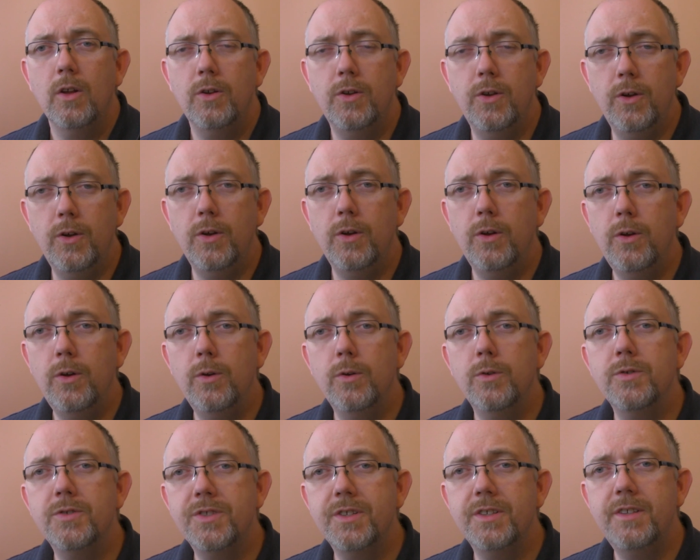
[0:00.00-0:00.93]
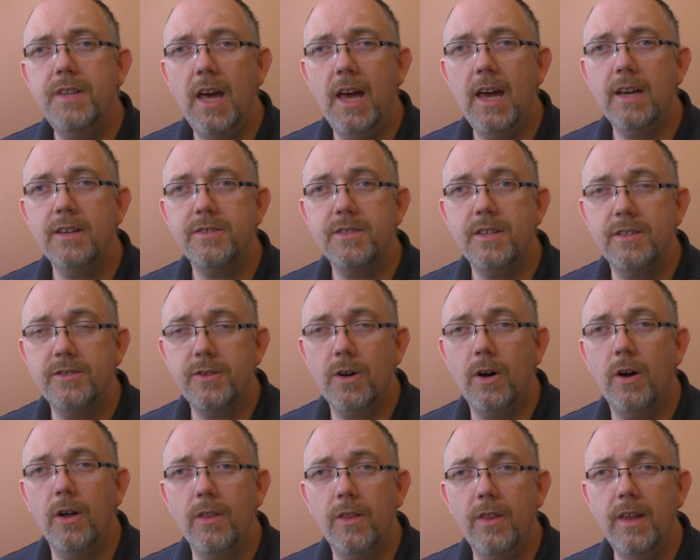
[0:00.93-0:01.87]
Do you use the text that's
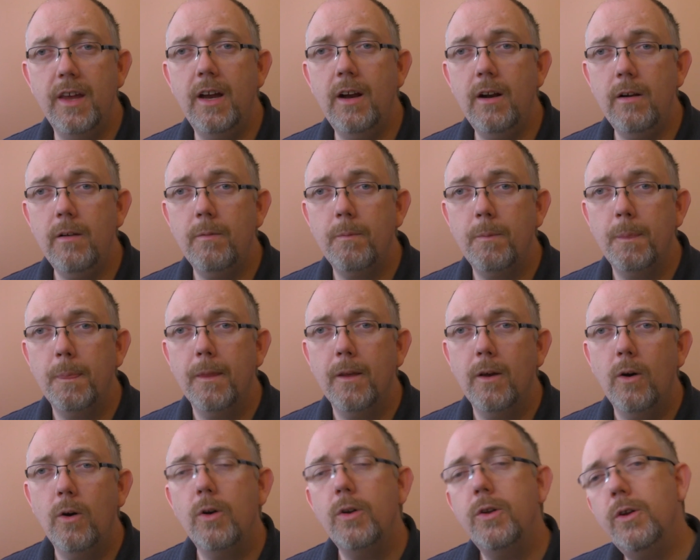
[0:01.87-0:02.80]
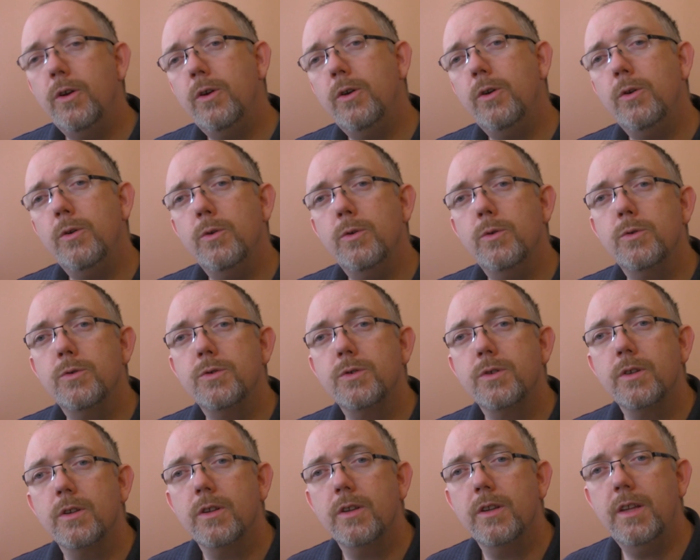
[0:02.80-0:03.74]
on there, or do you
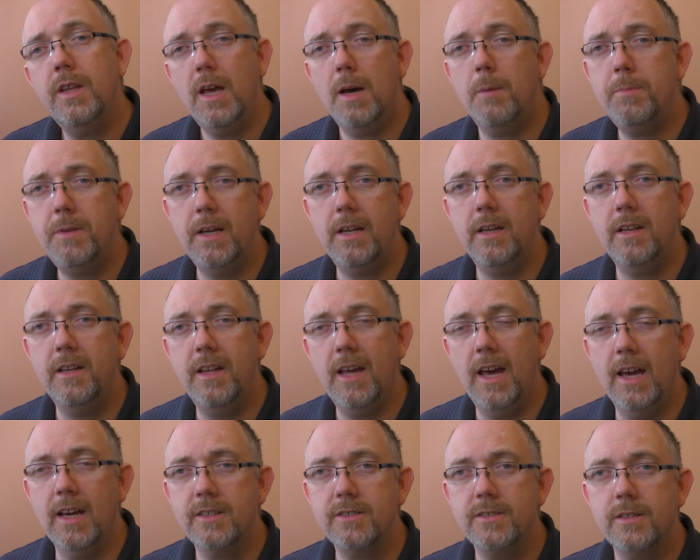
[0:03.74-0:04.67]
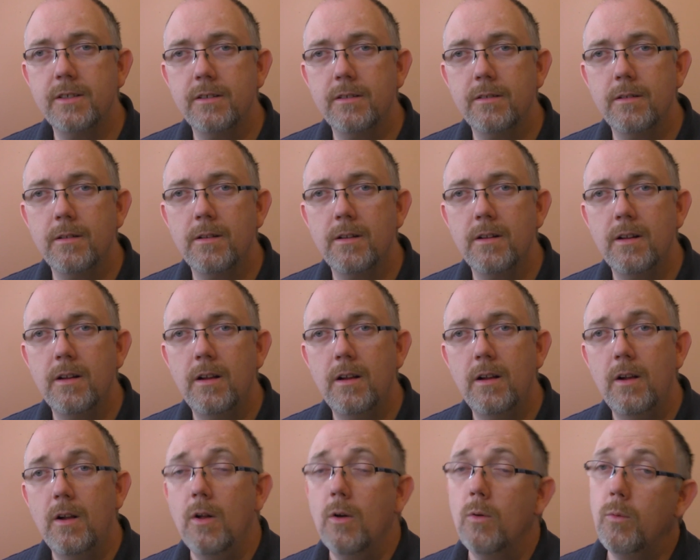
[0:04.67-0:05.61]
use the updated text?
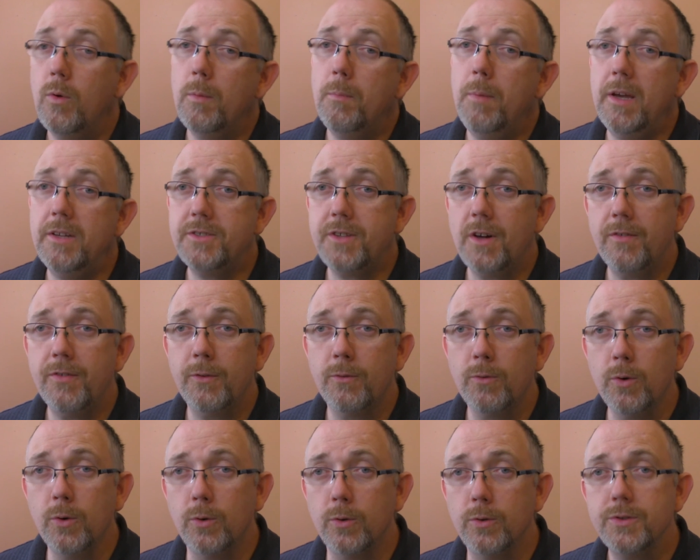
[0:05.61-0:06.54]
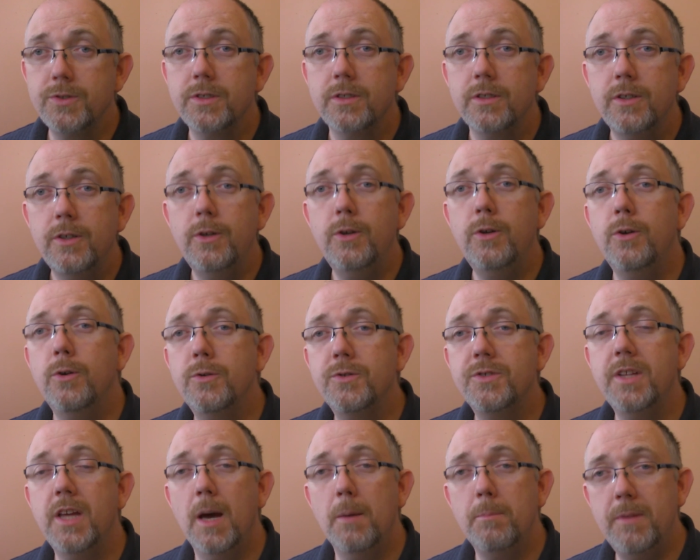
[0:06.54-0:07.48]
Well, based off the rules, you
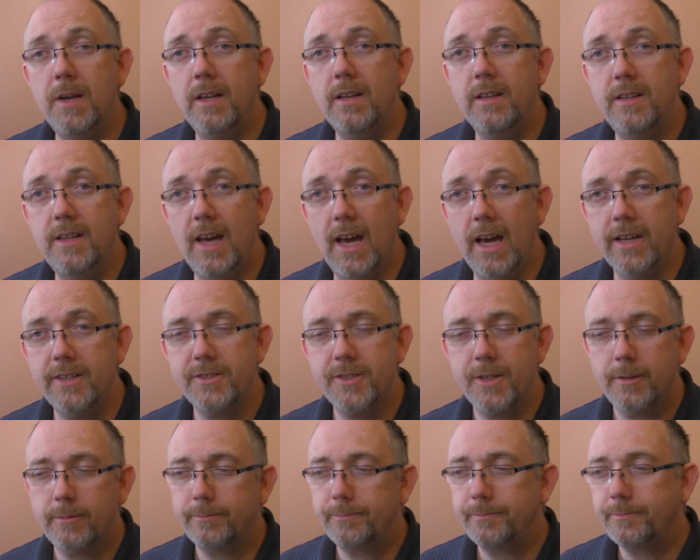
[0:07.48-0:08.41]
use the updated text.